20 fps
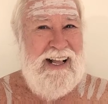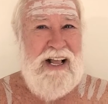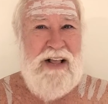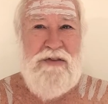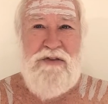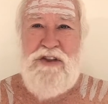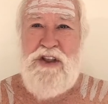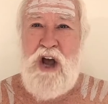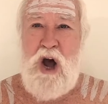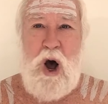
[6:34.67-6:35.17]

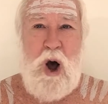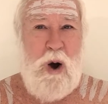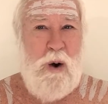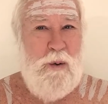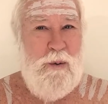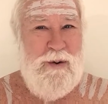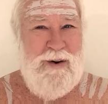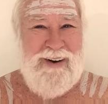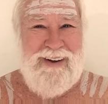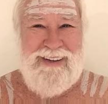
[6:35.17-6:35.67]

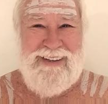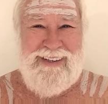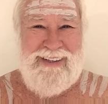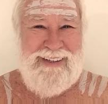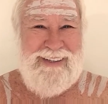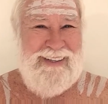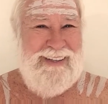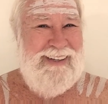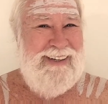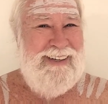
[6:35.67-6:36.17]
No.
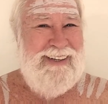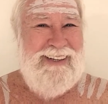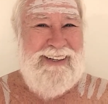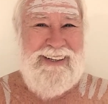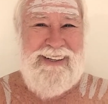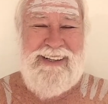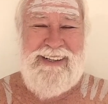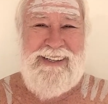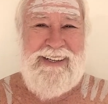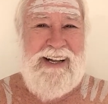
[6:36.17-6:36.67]

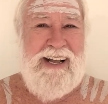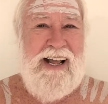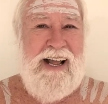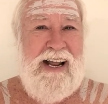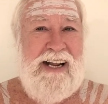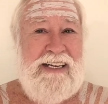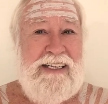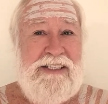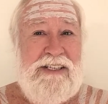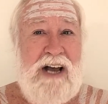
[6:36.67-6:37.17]

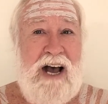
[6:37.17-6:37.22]
It's